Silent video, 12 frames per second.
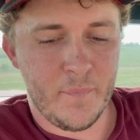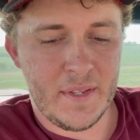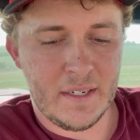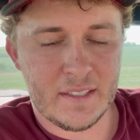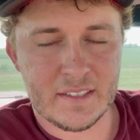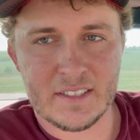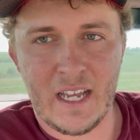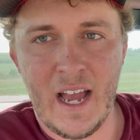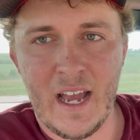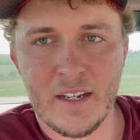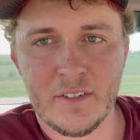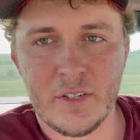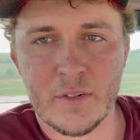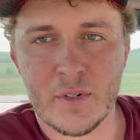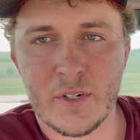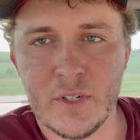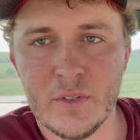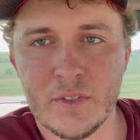designed to
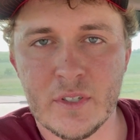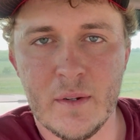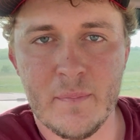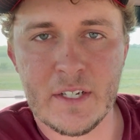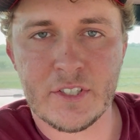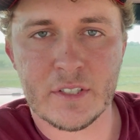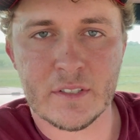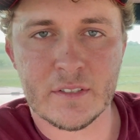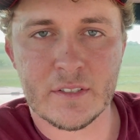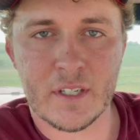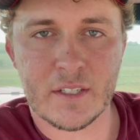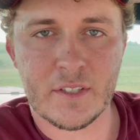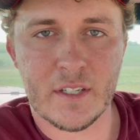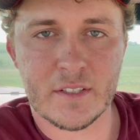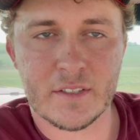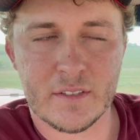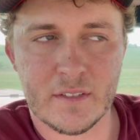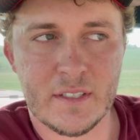reduce emissions such
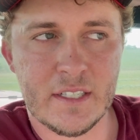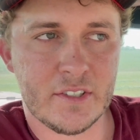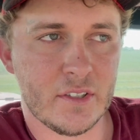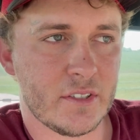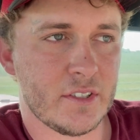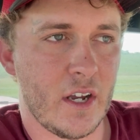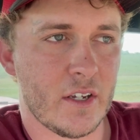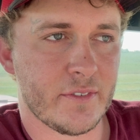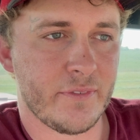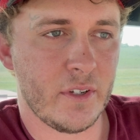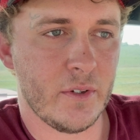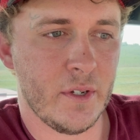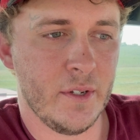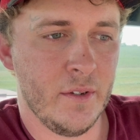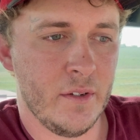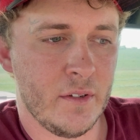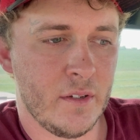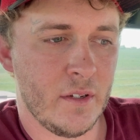as diesel exhaust fluid,
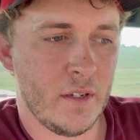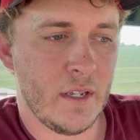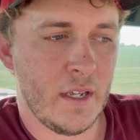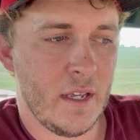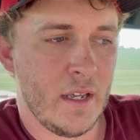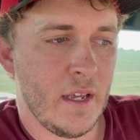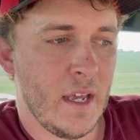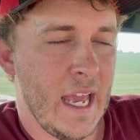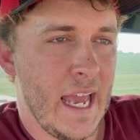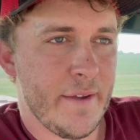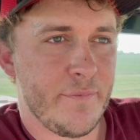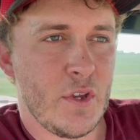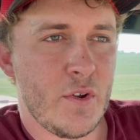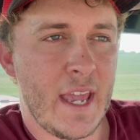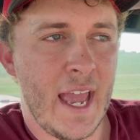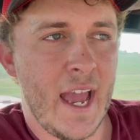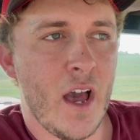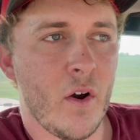if you
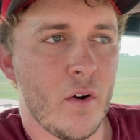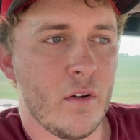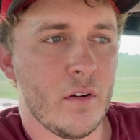count